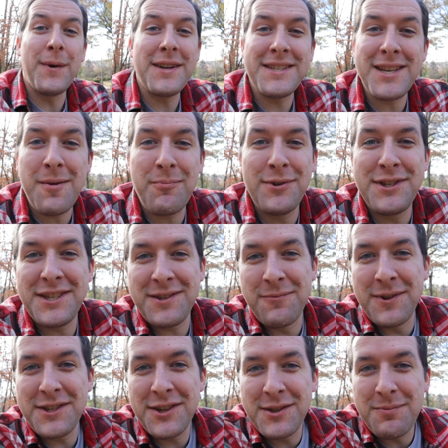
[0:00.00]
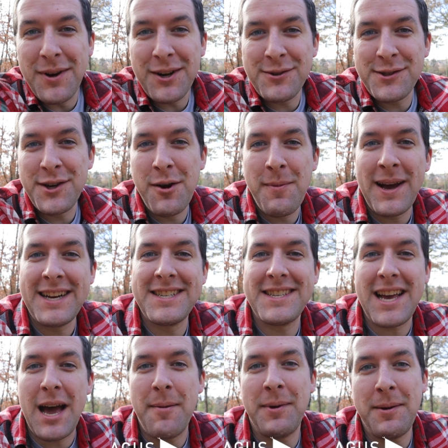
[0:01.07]
What is up, witches and wizards, muggles and
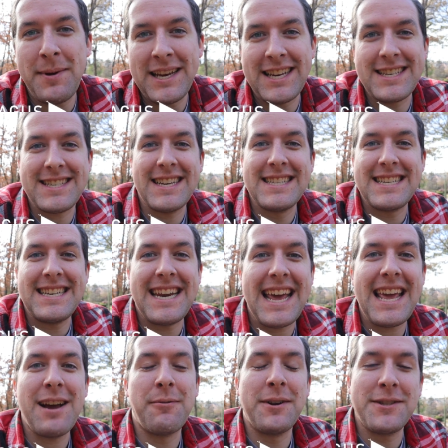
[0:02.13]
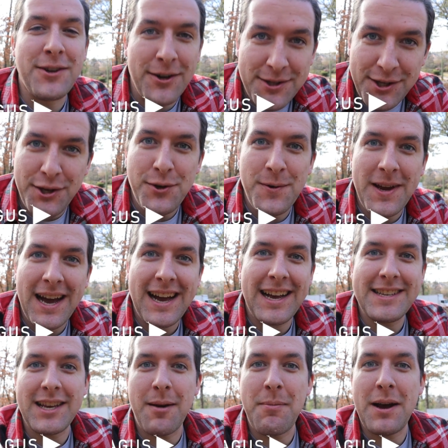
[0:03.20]
nomads? I'm Animagus, and today I want to talk to you
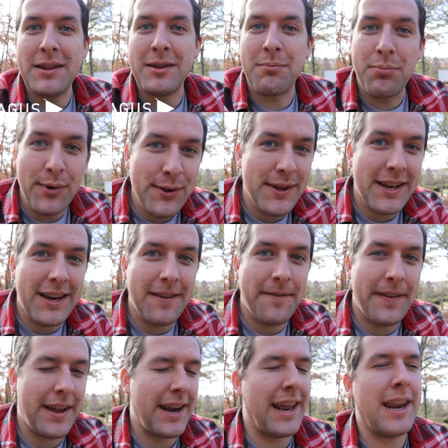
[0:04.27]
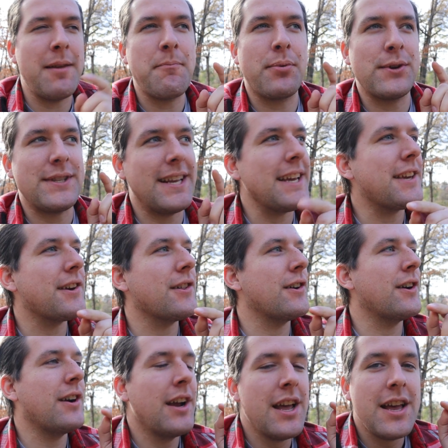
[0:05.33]
guys about the Brilliant Event, and in
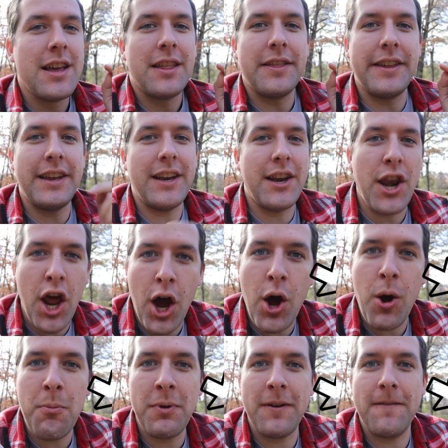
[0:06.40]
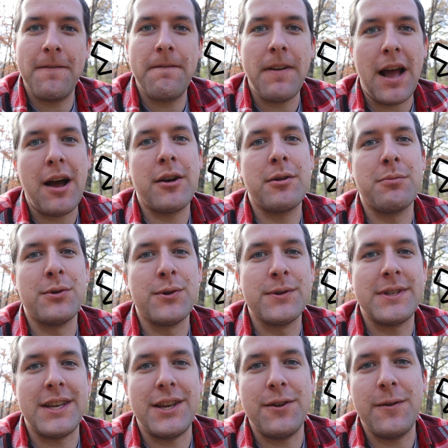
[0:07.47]
particular, the gnome
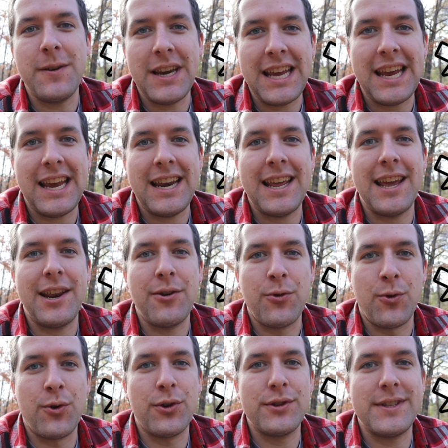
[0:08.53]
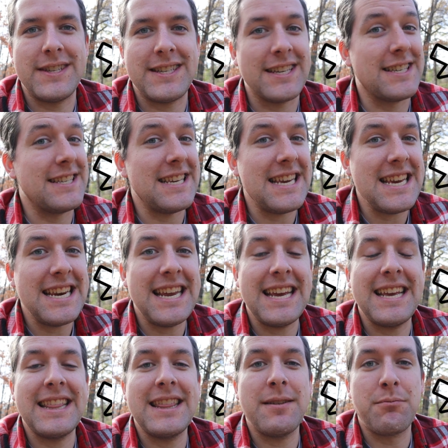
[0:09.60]
foundables that you need in order to succeed
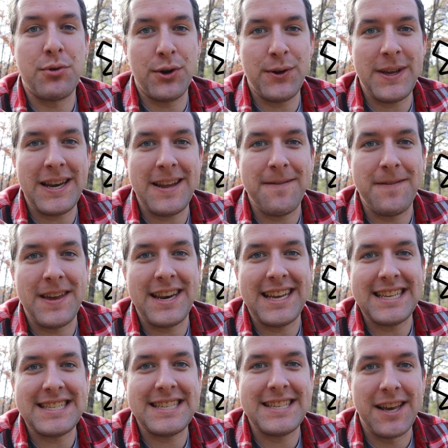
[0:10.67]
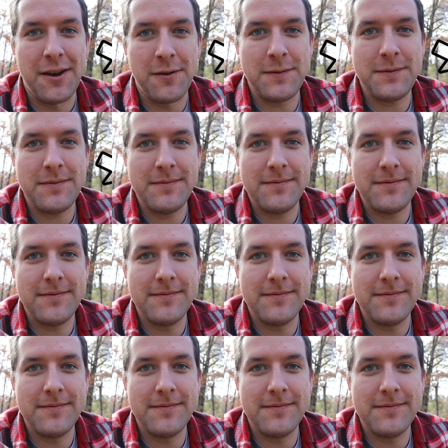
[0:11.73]
in the Brilliant Event itself.